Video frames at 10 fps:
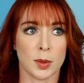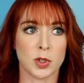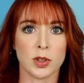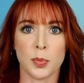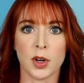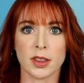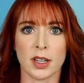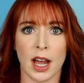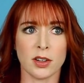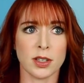So I'm to the point
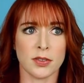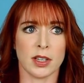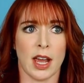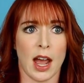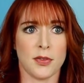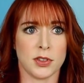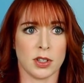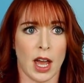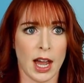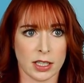that I don't even have
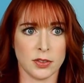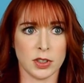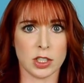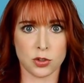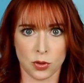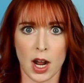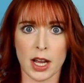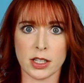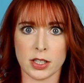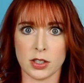to actively
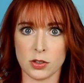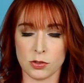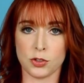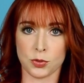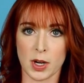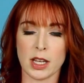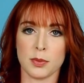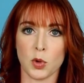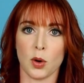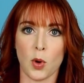try to
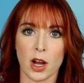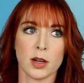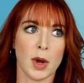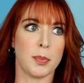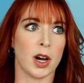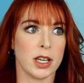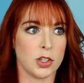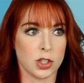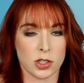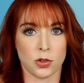drink more water. My
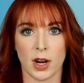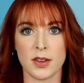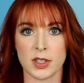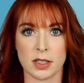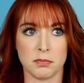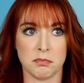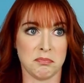body just craves it.